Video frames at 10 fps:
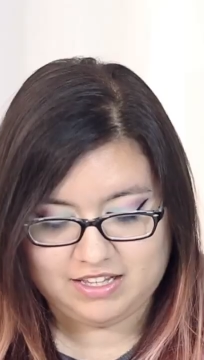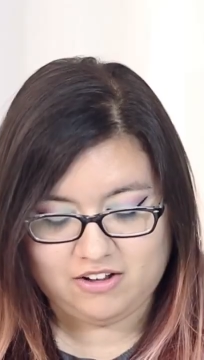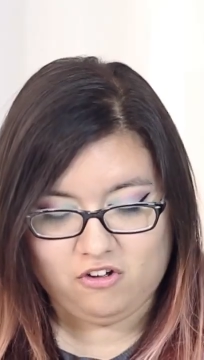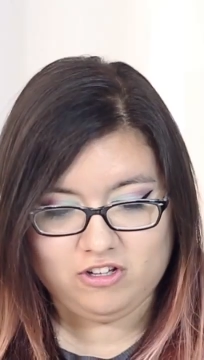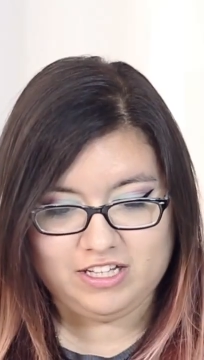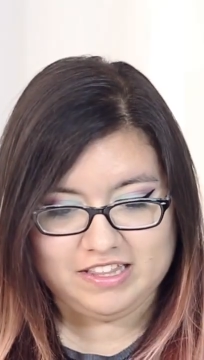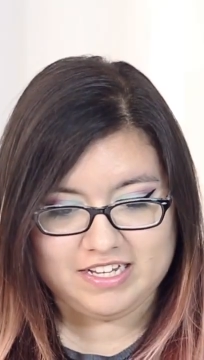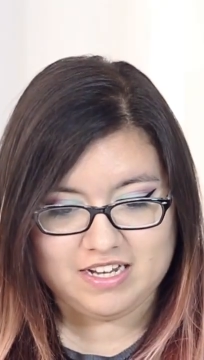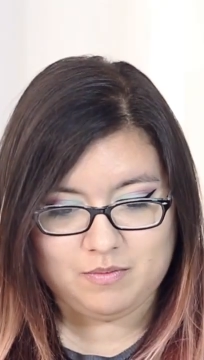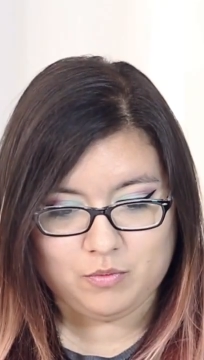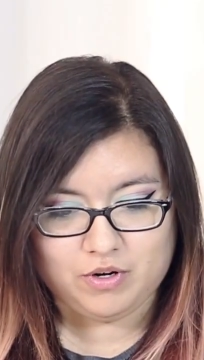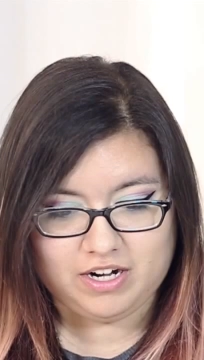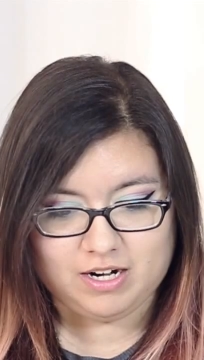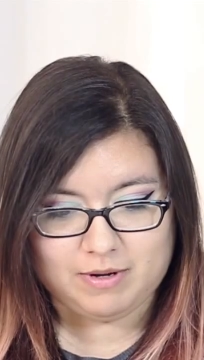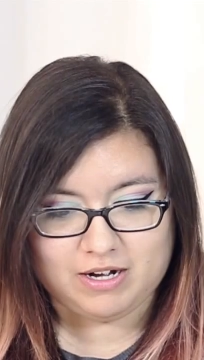the only thing I'm
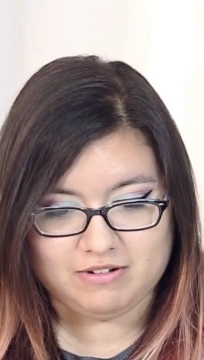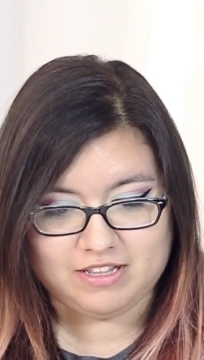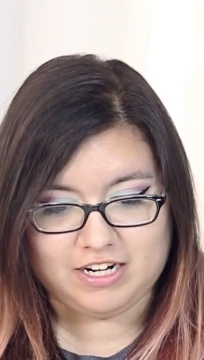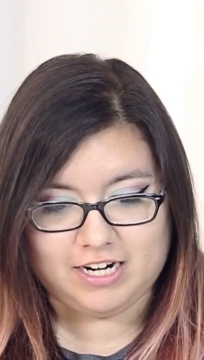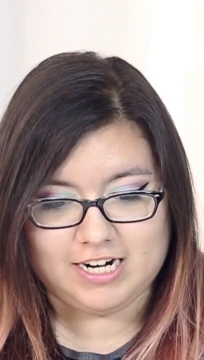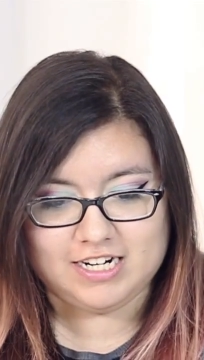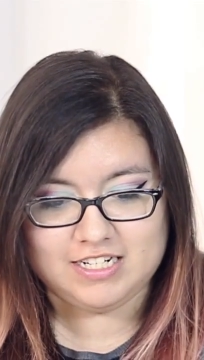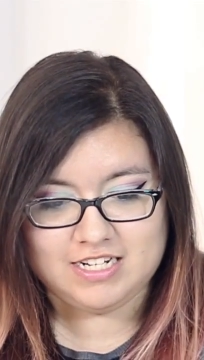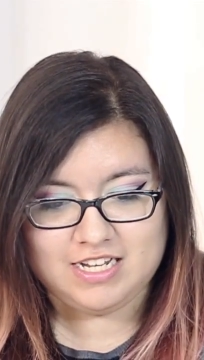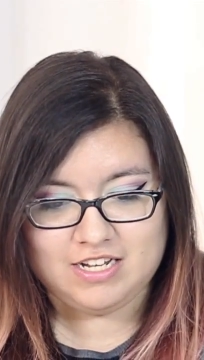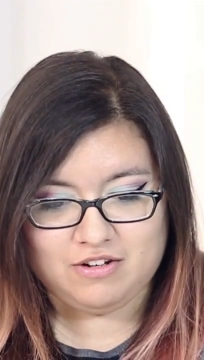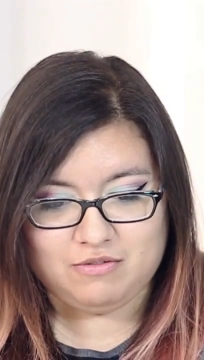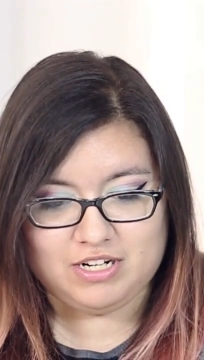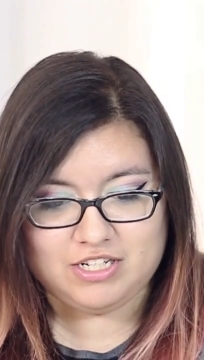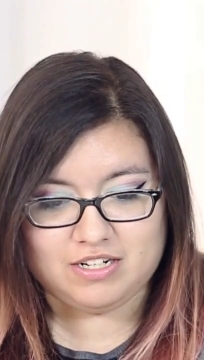worried about with her,
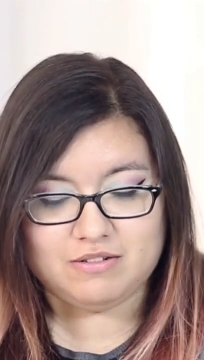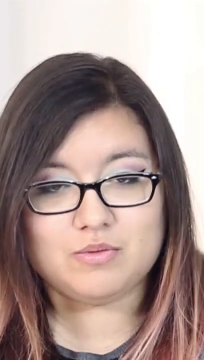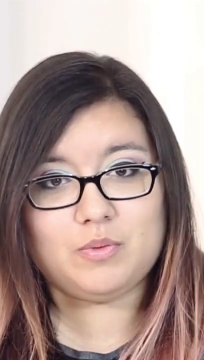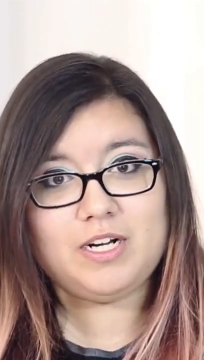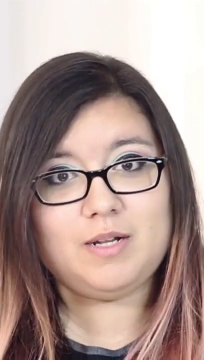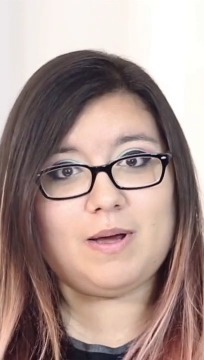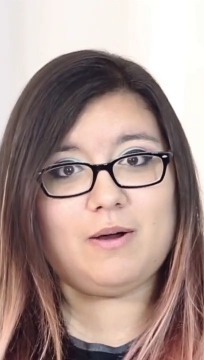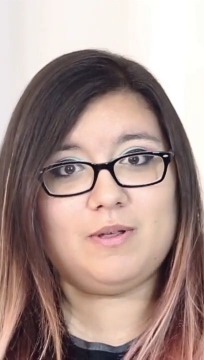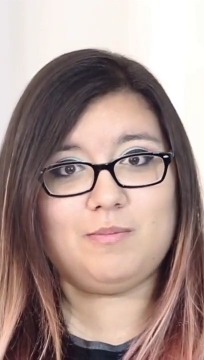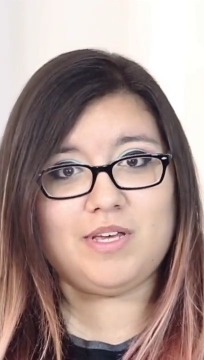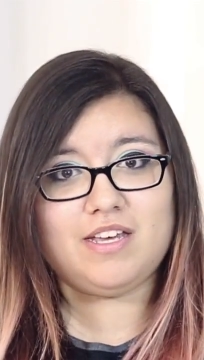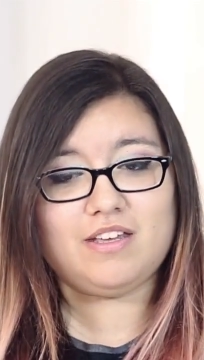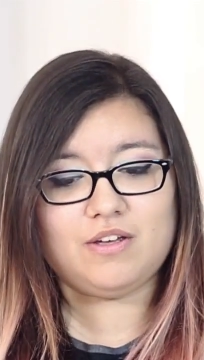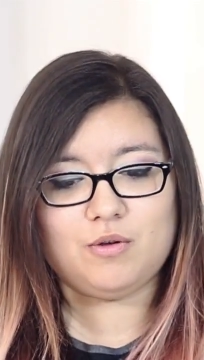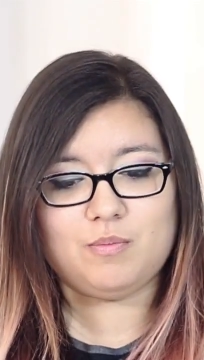which I was worried about with
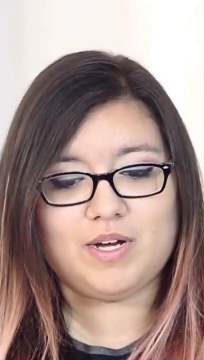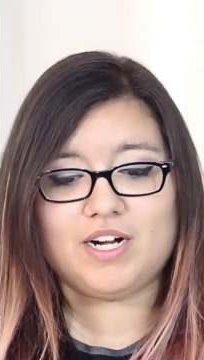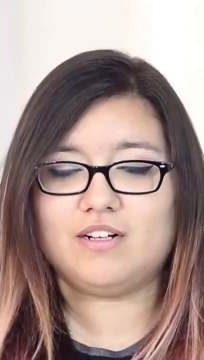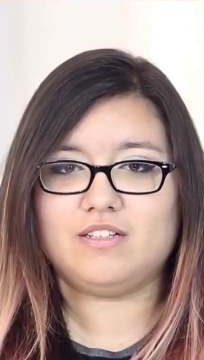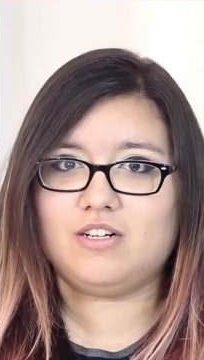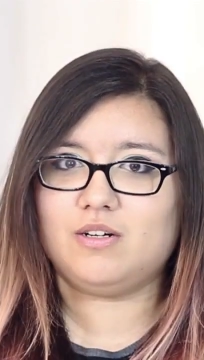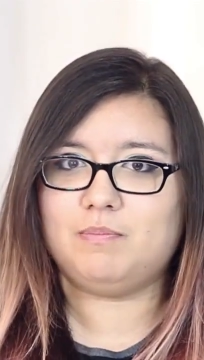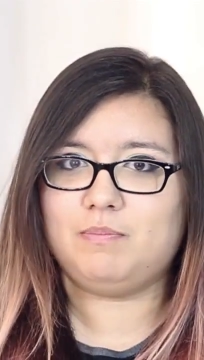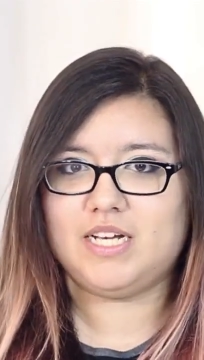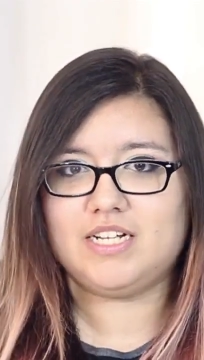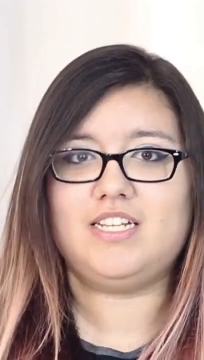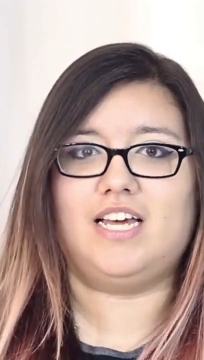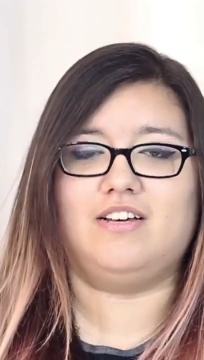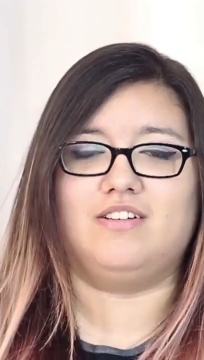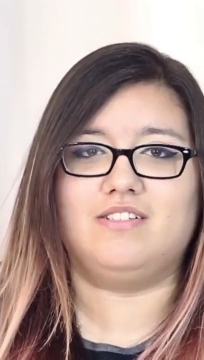Miku, but her little
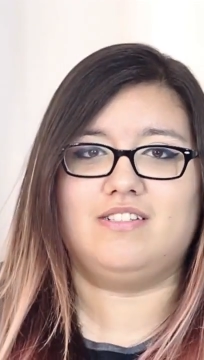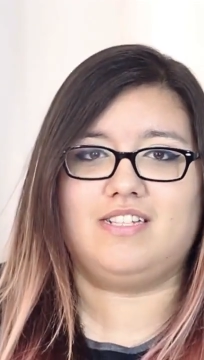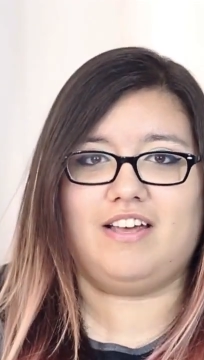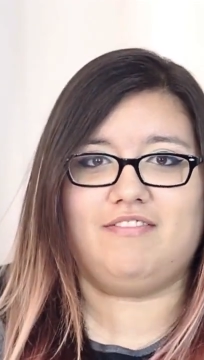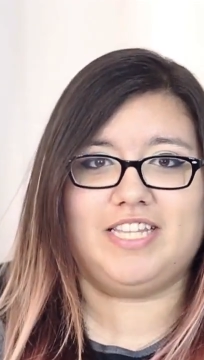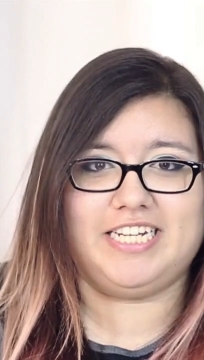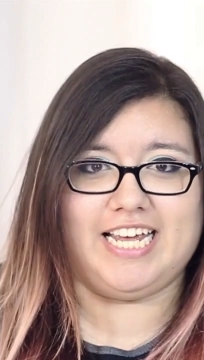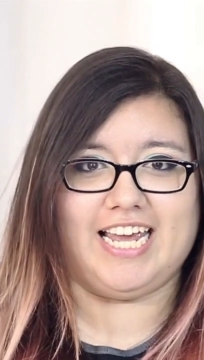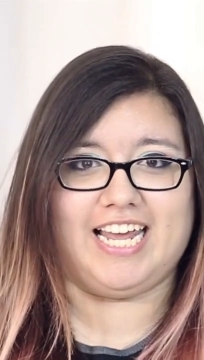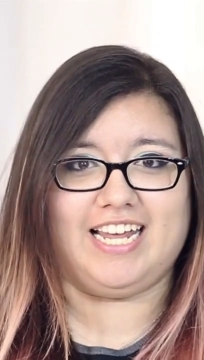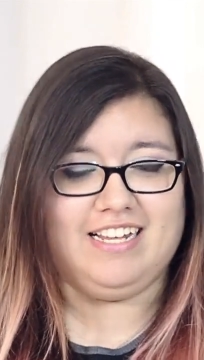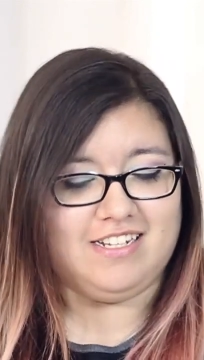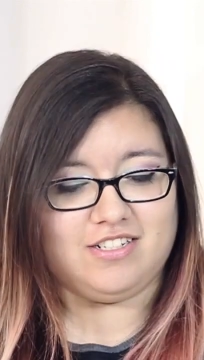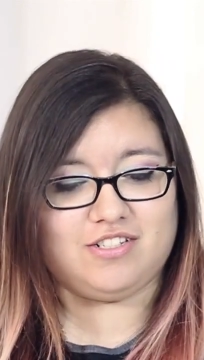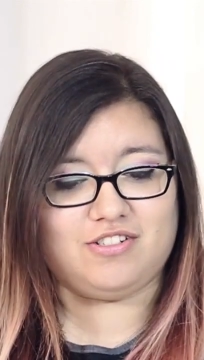pigtails saved the day
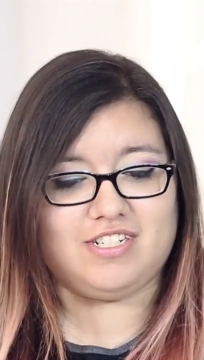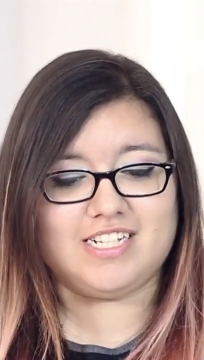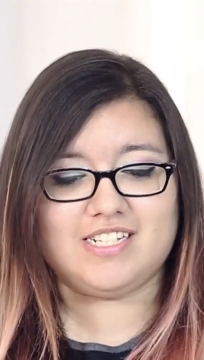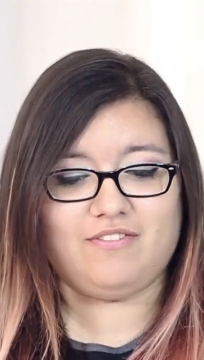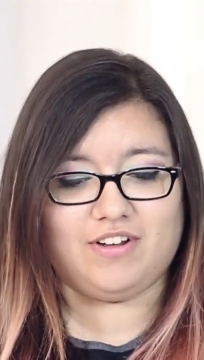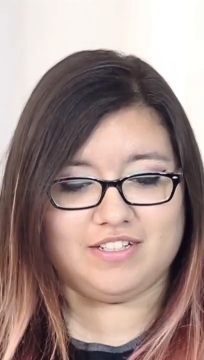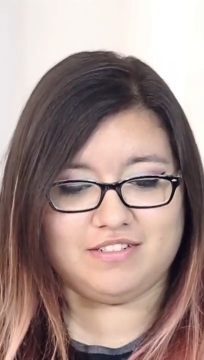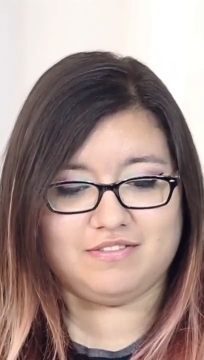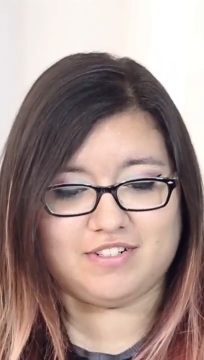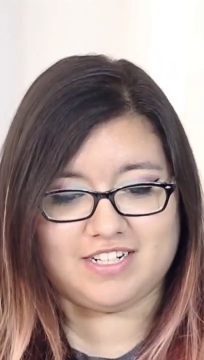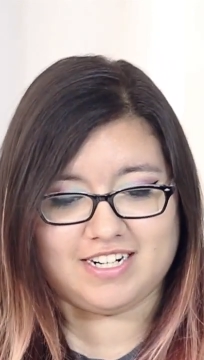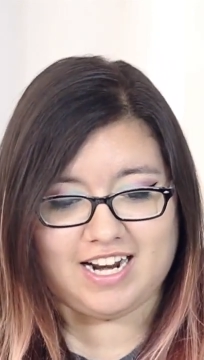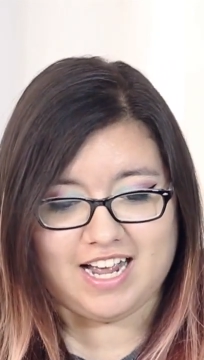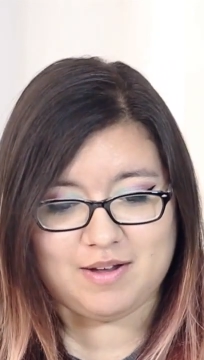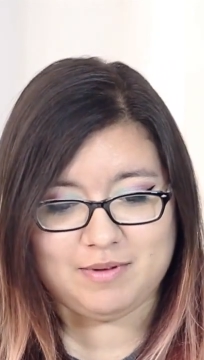so she doesn't fall
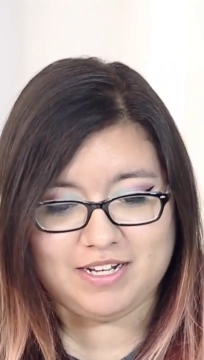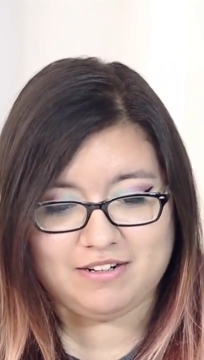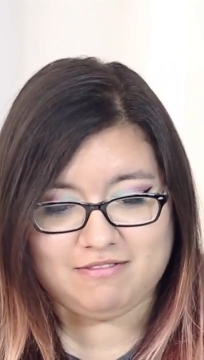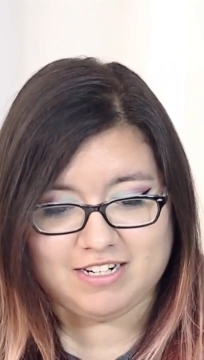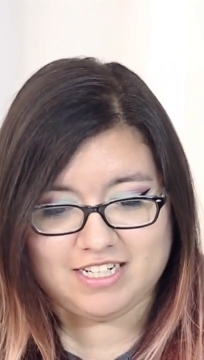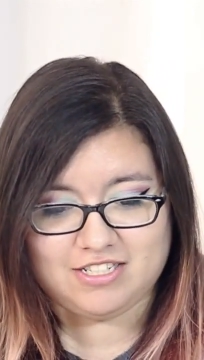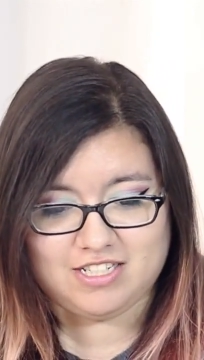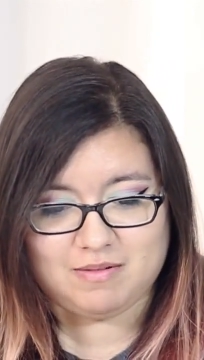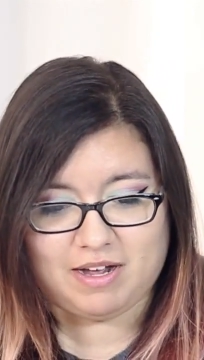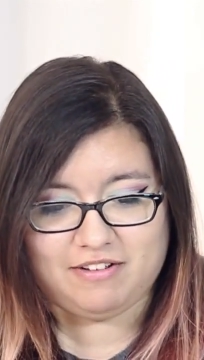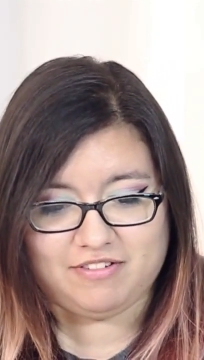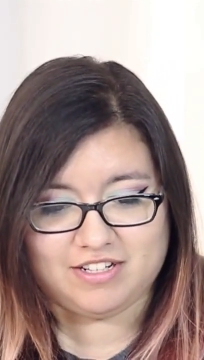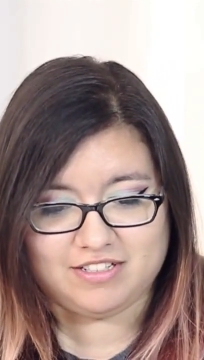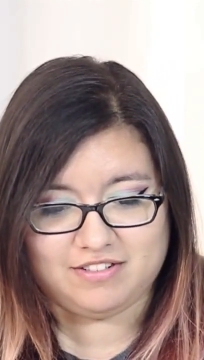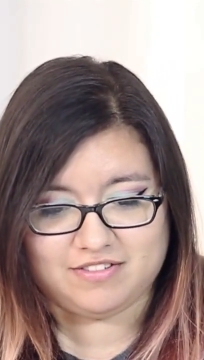over. I'm kind of worried she might
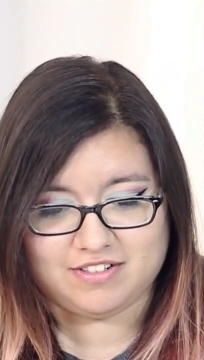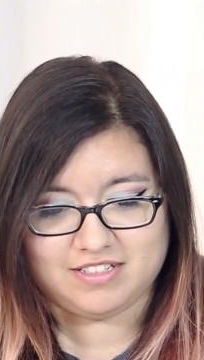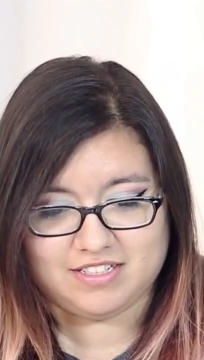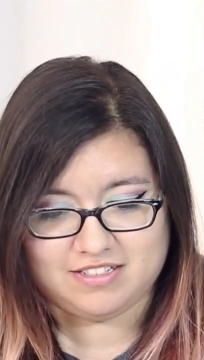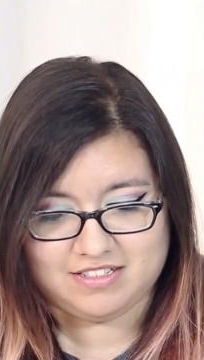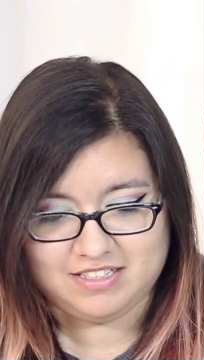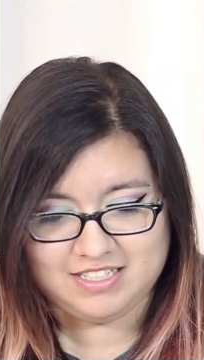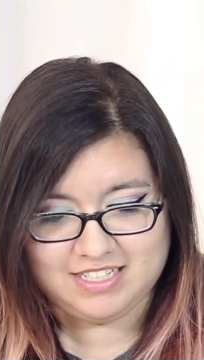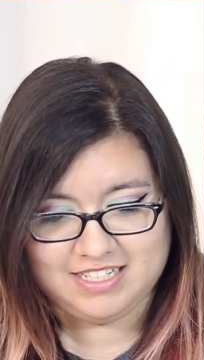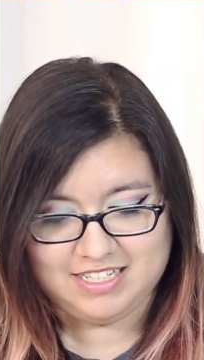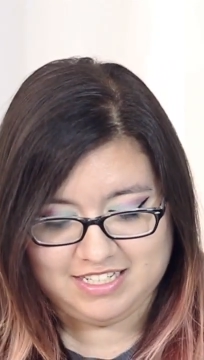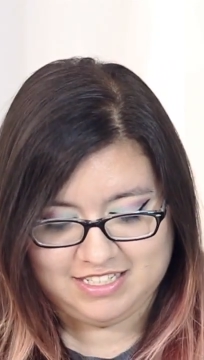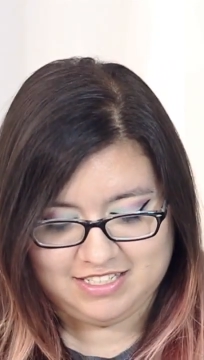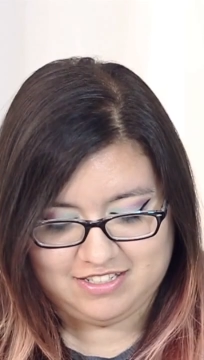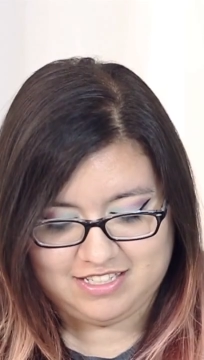fall over a little.
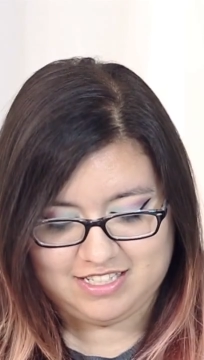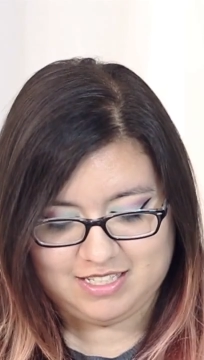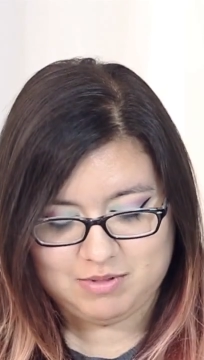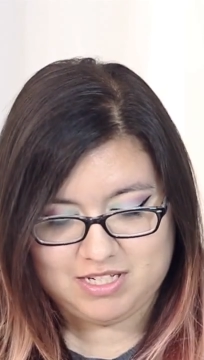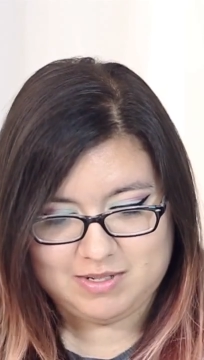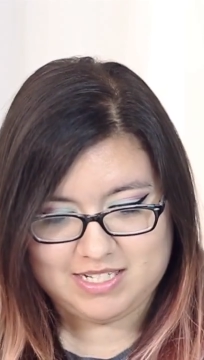She seems to be